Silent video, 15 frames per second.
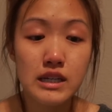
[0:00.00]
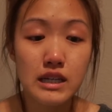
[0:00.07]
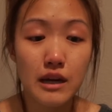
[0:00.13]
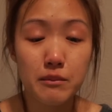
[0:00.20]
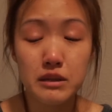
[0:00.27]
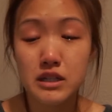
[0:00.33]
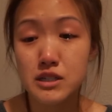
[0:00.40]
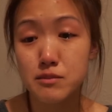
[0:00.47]
I
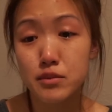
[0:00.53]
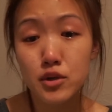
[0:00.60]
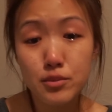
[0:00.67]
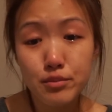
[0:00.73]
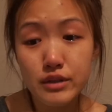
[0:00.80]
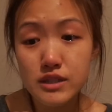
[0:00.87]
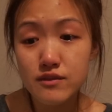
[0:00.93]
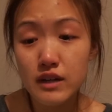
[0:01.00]
mean, his
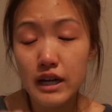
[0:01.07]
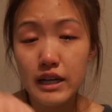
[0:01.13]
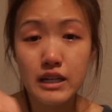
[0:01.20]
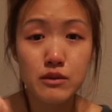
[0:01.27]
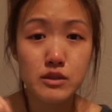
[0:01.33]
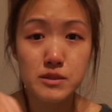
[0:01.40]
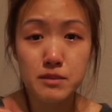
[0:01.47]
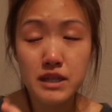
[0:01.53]
poop was fine,
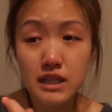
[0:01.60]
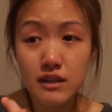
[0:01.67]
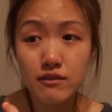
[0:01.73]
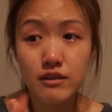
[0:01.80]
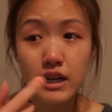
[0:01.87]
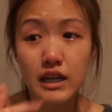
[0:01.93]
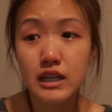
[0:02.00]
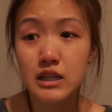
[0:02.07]
he was peeing
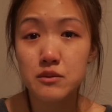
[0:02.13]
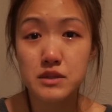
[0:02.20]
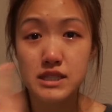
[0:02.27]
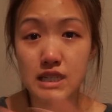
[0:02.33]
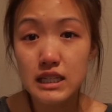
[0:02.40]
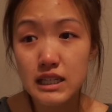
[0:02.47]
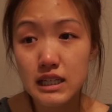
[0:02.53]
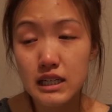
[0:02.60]
fine, he was
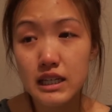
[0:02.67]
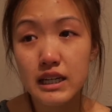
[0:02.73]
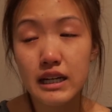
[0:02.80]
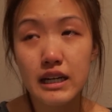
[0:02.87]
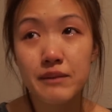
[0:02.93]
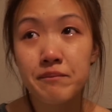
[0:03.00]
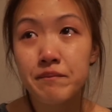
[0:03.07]
eating.